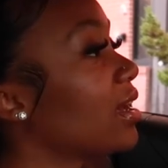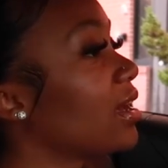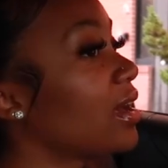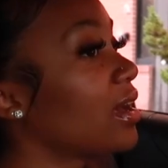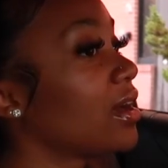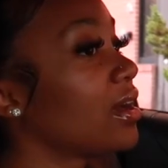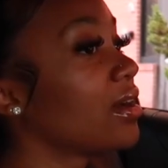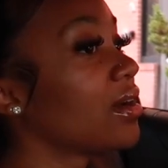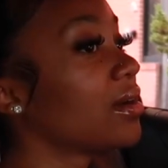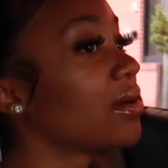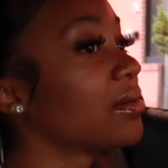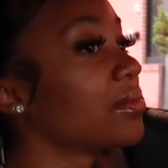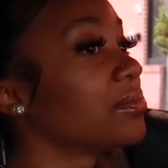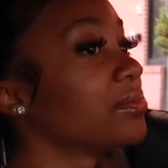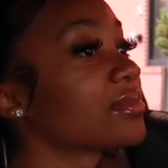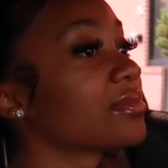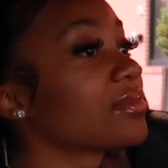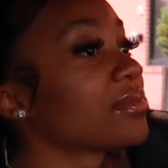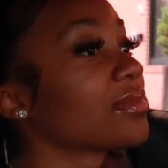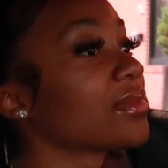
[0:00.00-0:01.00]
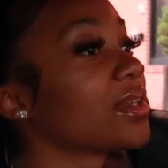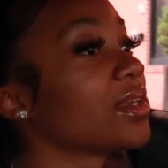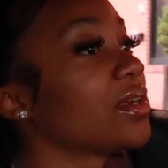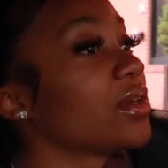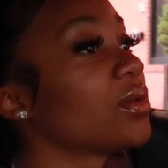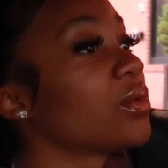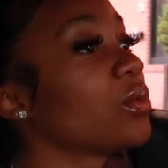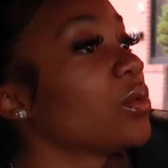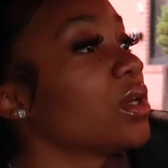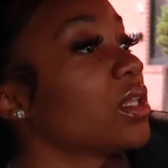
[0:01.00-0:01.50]
Um,
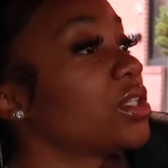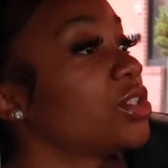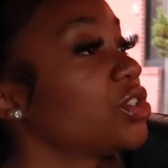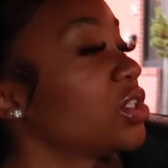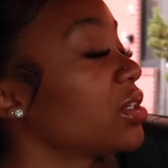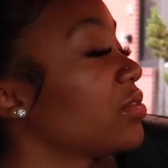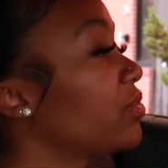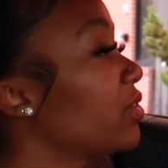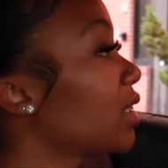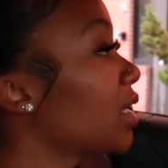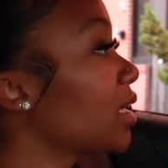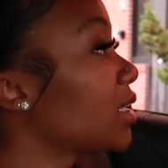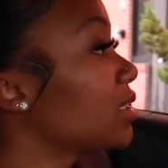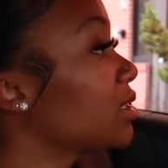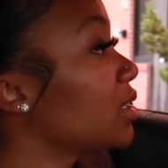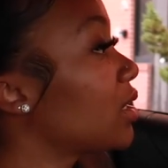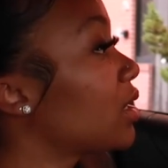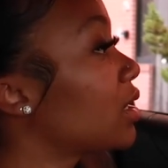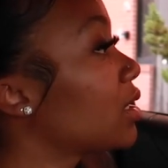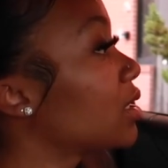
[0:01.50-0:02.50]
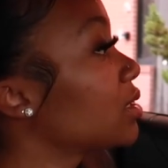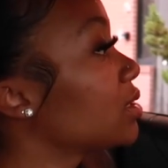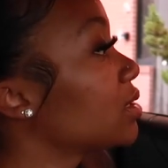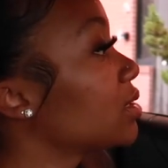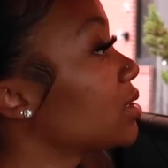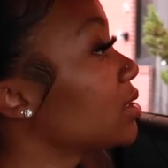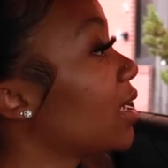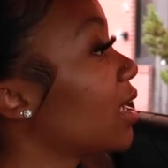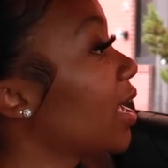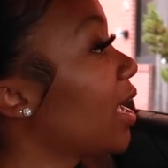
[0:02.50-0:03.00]
with Chick Fil A
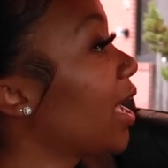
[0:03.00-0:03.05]
sauce